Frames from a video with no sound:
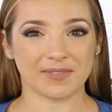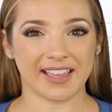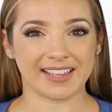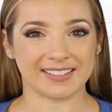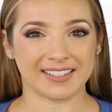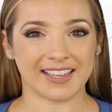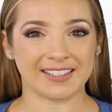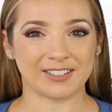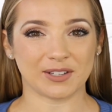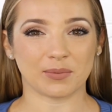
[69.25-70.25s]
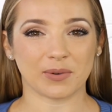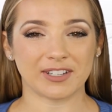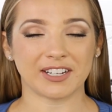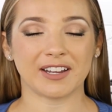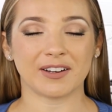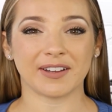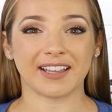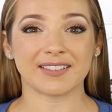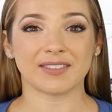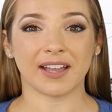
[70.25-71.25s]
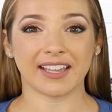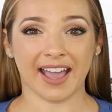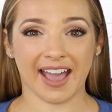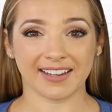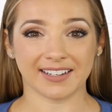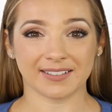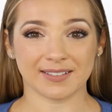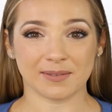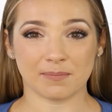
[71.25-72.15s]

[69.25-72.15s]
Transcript: hidden in to reach areas like attics,